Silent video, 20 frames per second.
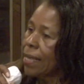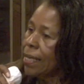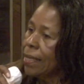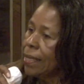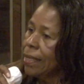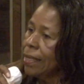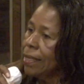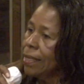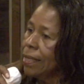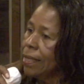You
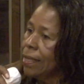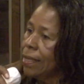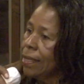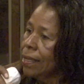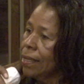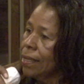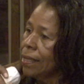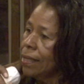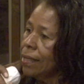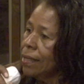know why?
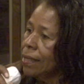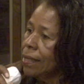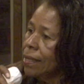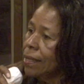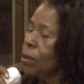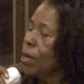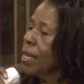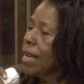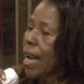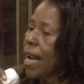
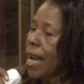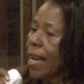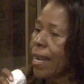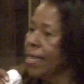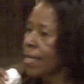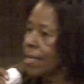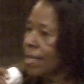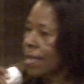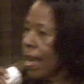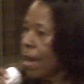
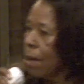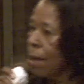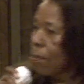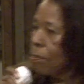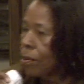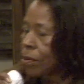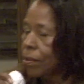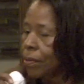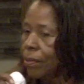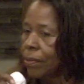We're
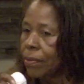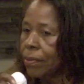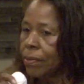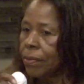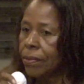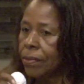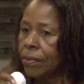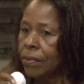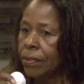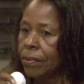not an
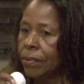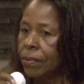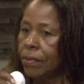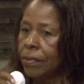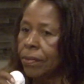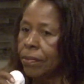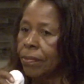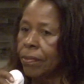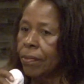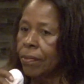example.
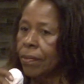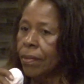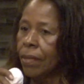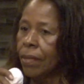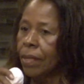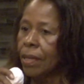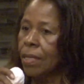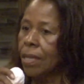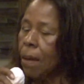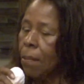
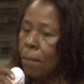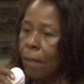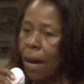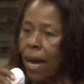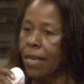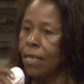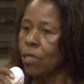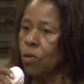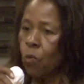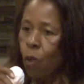
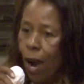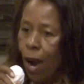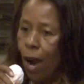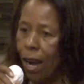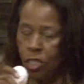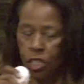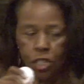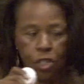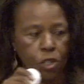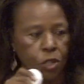
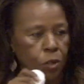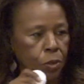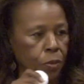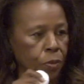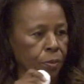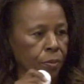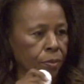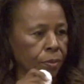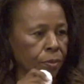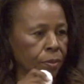Somebody's
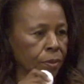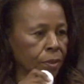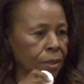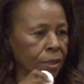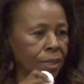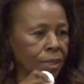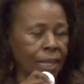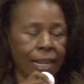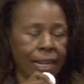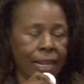watching
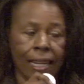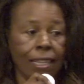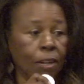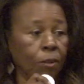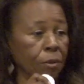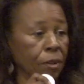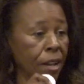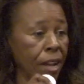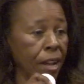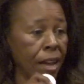you
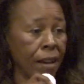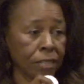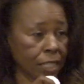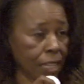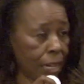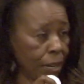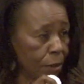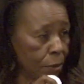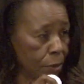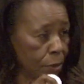that
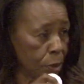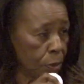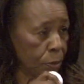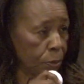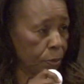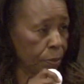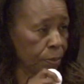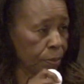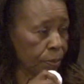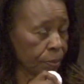ain't gonna
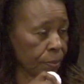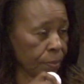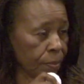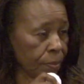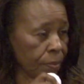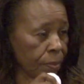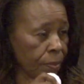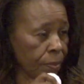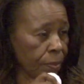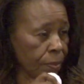never tell
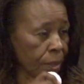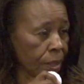you.